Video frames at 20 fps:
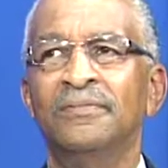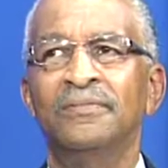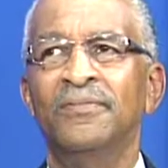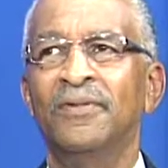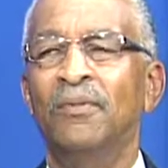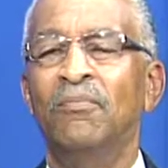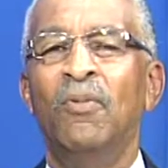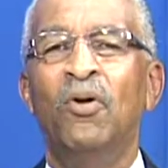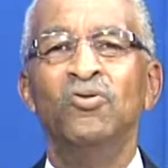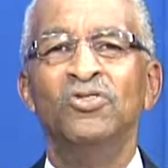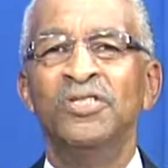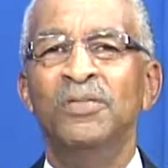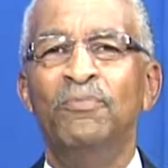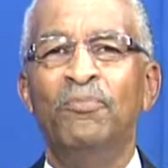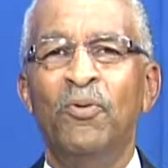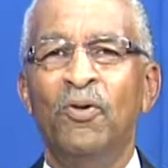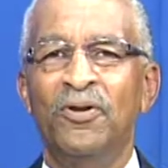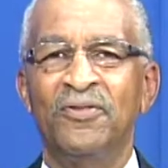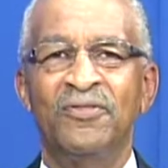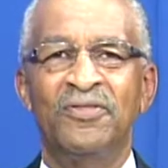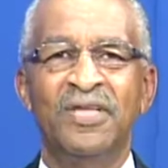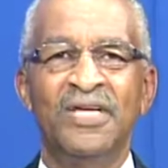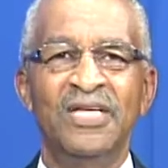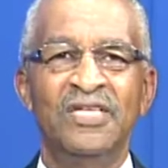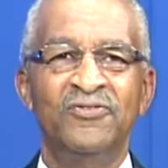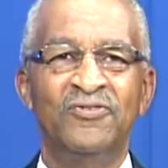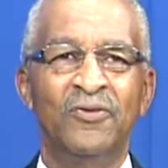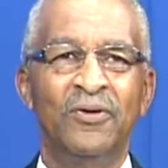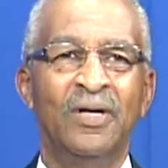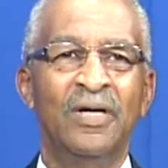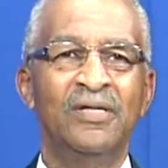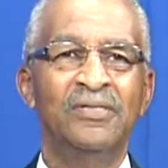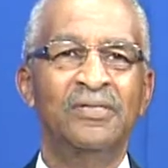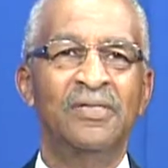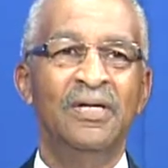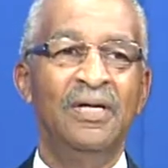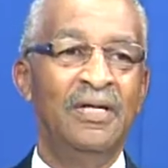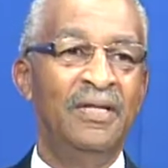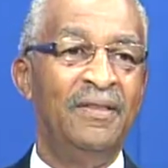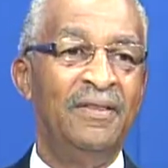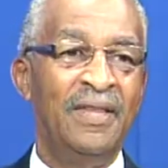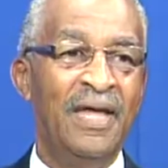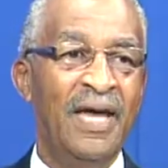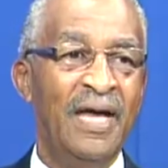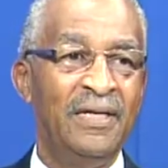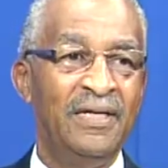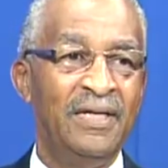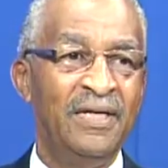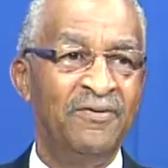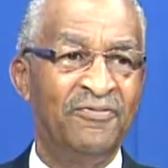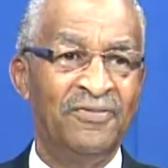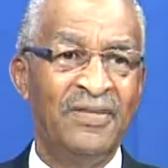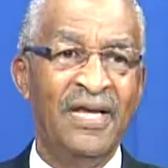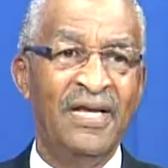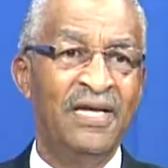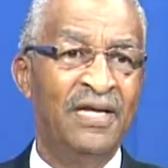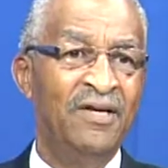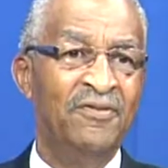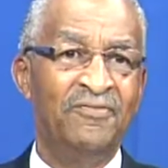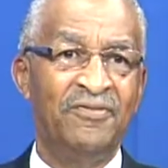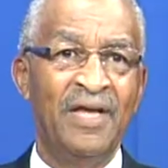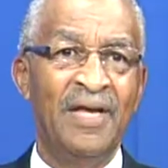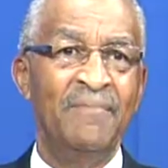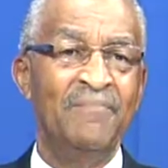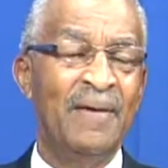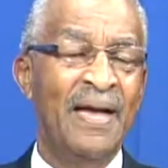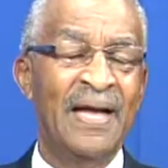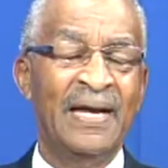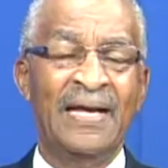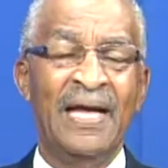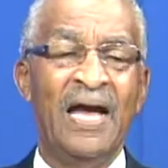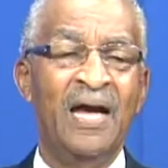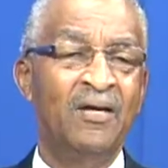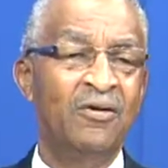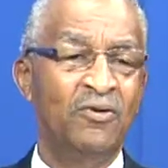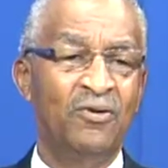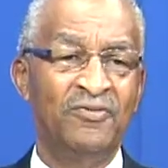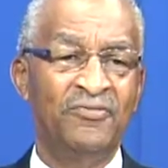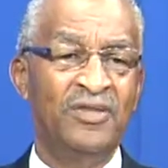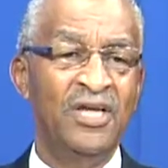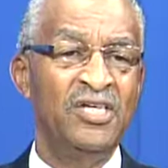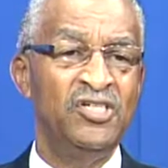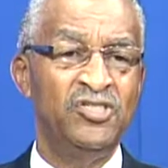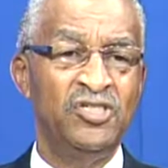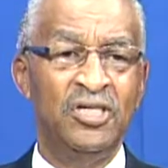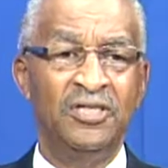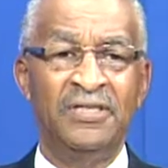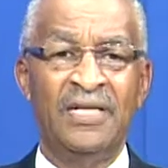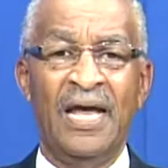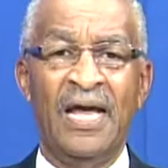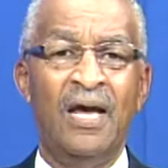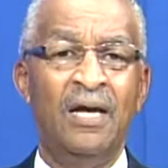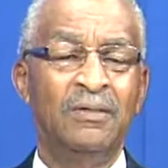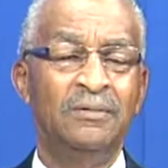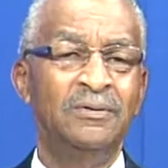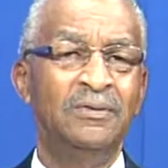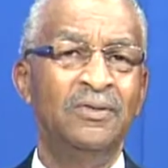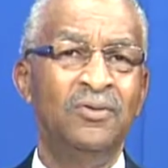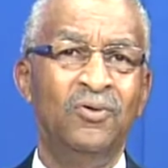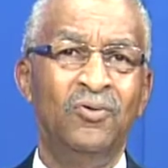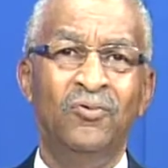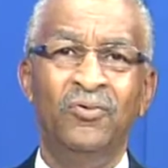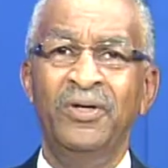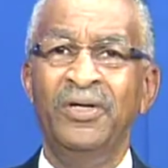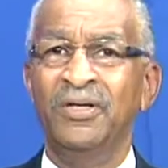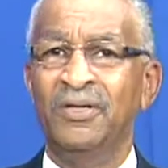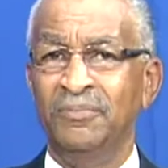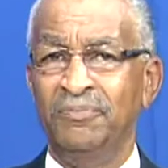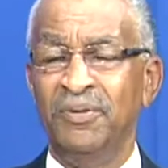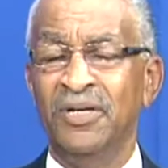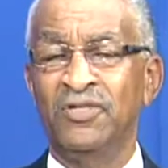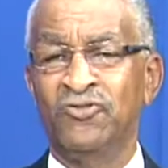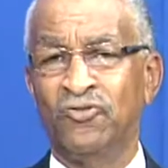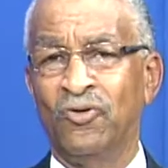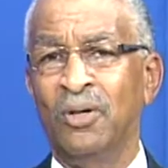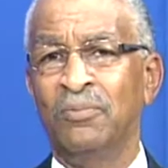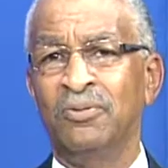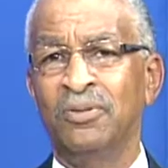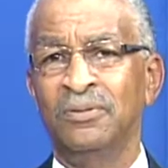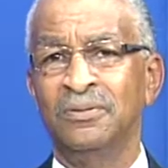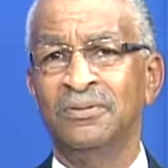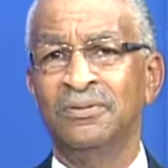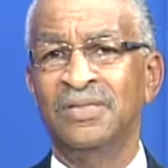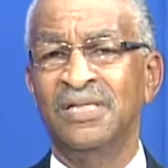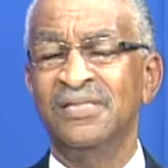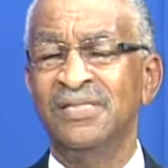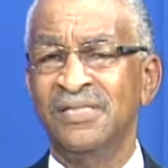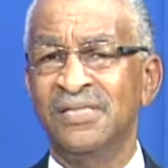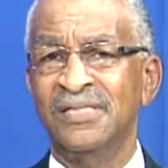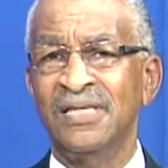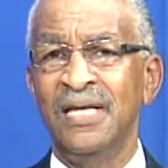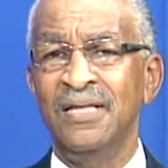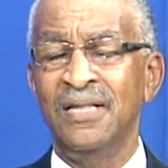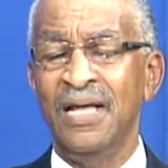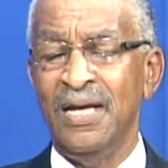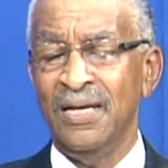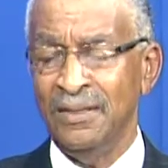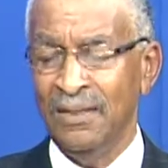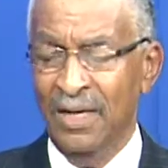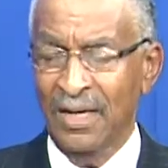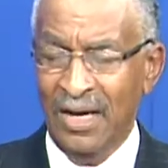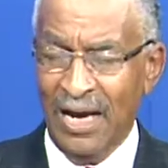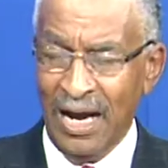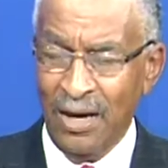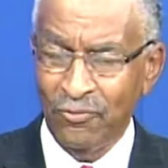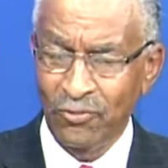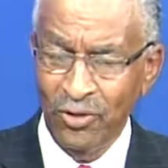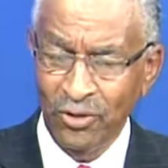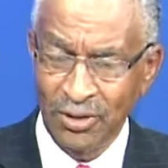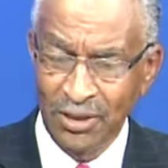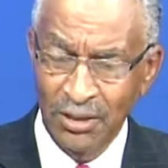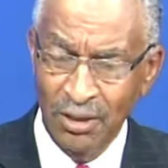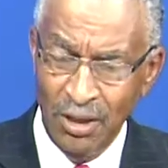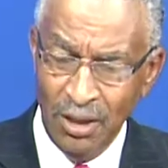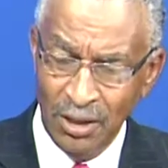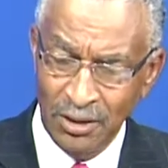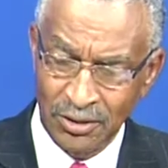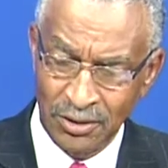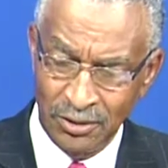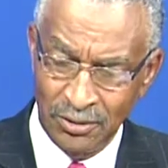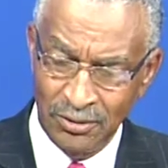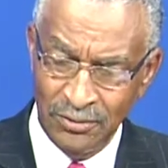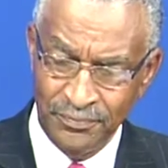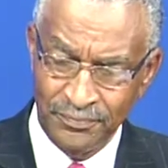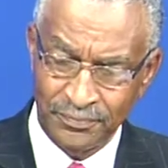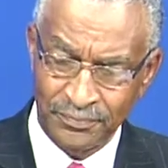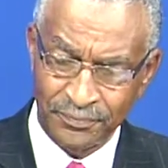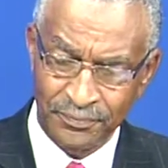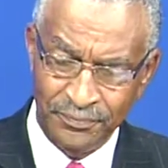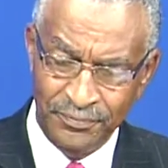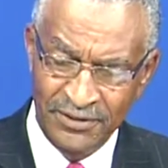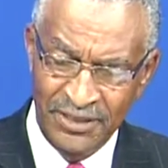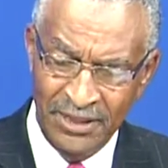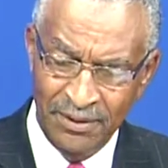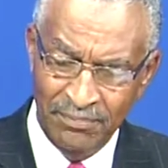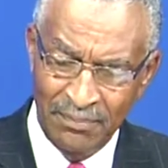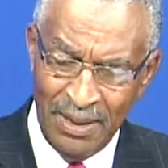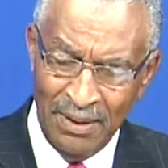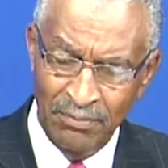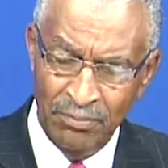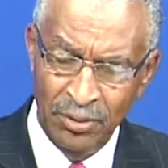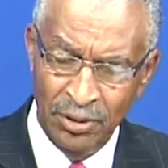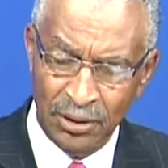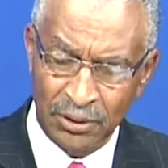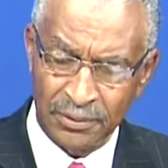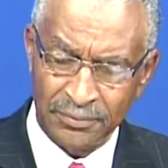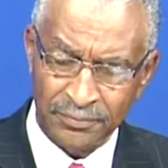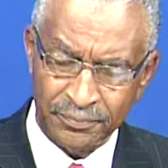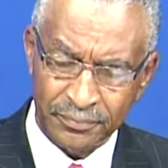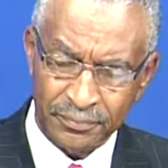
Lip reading: the most important things for us, that if they back out or if they shut down, we're in big trouble? Does it say that? I wrote an article in my book,